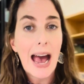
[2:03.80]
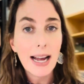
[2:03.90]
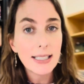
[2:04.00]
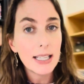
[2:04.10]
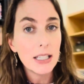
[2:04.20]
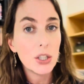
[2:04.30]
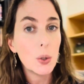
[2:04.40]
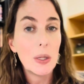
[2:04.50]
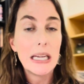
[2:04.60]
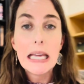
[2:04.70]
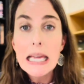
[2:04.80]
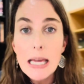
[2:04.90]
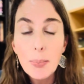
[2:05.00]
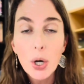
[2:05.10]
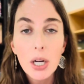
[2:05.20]
access to an
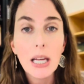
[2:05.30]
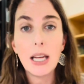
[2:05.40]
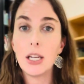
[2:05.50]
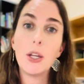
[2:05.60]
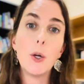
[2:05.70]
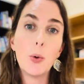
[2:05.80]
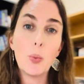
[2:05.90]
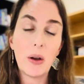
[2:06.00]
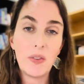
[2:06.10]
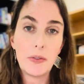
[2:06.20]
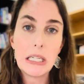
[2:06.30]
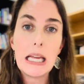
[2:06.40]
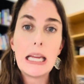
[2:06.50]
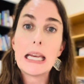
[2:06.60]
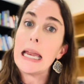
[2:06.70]
ebook in Hume
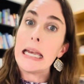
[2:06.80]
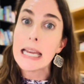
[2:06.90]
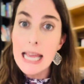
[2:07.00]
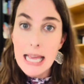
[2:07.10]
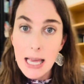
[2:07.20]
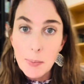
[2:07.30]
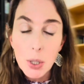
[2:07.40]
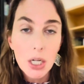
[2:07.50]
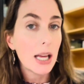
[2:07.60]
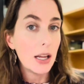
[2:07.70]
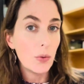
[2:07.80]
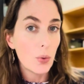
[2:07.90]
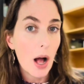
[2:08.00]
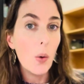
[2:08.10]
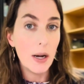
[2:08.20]
115 and an ebook in
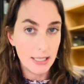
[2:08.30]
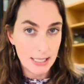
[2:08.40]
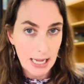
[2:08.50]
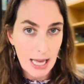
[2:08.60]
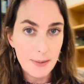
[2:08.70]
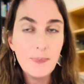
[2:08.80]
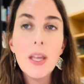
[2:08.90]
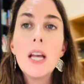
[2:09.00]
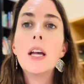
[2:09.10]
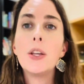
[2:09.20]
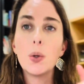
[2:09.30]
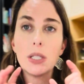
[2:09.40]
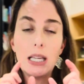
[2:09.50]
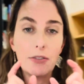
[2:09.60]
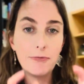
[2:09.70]
Rel 110. You'll
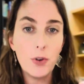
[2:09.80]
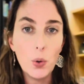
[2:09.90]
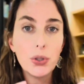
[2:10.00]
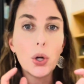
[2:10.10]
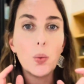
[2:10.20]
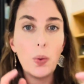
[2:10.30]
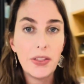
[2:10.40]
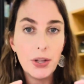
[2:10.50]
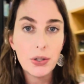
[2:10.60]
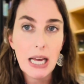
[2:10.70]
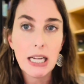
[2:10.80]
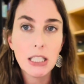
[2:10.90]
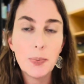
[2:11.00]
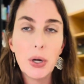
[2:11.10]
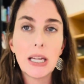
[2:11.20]
see a folder with your
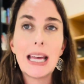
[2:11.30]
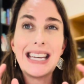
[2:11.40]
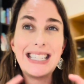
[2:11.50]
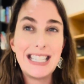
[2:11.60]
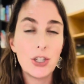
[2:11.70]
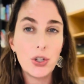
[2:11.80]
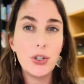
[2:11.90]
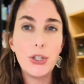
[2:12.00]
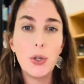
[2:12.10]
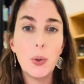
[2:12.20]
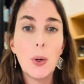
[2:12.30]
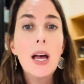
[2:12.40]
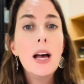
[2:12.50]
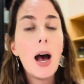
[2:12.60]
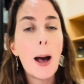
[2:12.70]
textbook in addition to
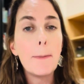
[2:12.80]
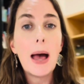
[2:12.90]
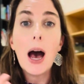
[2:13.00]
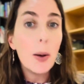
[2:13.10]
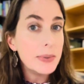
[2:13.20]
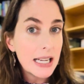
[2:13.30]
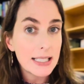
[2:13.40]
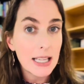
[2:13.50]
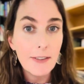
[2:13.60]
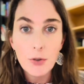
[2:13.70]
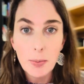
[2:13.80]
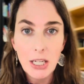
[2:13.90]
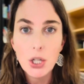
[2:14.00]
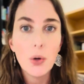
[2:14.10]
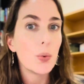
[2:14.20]
help desk
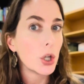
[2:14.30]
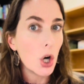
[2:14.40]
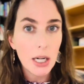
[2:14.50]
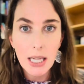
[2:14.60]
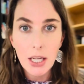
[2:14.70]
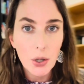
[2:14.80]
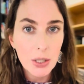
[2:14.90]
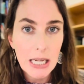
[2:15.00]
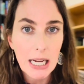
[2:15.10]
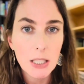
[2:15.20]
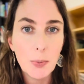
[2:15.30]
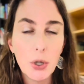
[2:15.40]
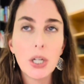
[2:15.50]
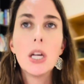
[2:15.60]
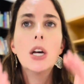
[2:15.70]
information regarding your
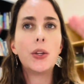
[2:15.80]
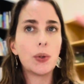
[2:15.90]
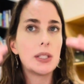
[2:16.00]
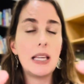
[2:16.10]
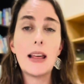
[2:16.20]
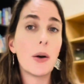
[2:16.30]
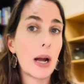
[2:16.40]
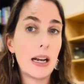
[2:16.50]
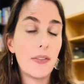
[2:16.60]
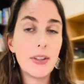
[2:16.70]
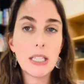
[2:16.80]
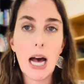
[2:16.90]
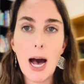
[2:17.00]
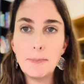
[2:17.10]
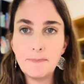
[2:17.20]
textbook. You'll see that right at the
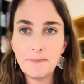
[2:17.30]
top.